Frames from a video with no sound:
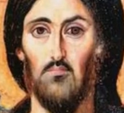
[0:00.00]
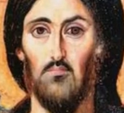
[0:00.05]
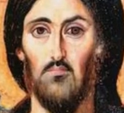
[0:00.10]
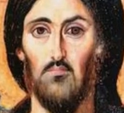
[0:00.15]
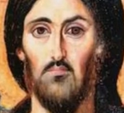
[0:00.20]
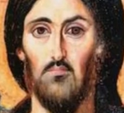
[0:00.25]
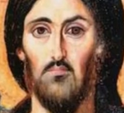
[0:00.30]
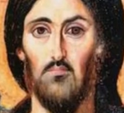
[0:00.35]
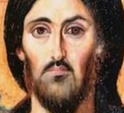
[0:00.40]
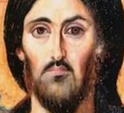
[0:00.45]

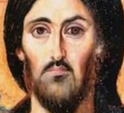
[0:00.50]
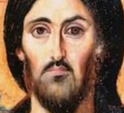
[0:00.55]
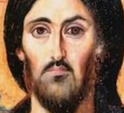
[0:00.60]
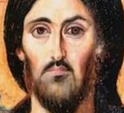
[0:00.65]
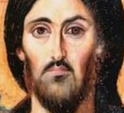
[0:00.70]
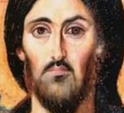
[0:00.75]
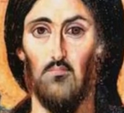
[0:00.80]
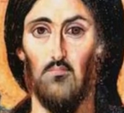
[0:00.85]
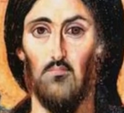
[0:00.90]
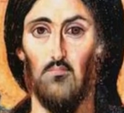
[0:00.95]

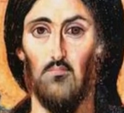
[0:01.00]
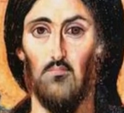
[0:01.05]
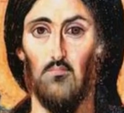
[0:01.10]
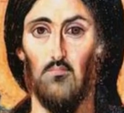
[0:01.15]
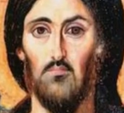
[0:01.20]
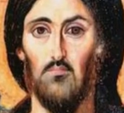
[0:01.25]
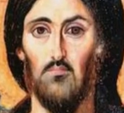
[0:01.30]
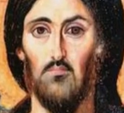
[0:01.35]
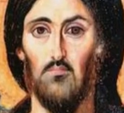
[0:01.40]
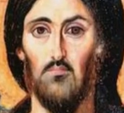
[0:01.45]

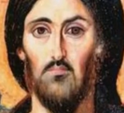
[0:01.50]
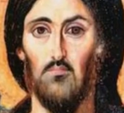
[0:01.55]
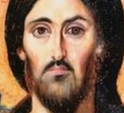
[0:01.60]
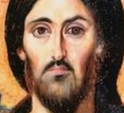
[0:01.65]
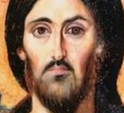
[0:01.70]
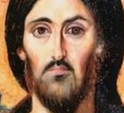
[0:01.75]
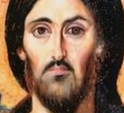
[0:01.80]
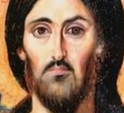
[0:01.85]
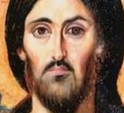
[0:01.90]
Nothing is said.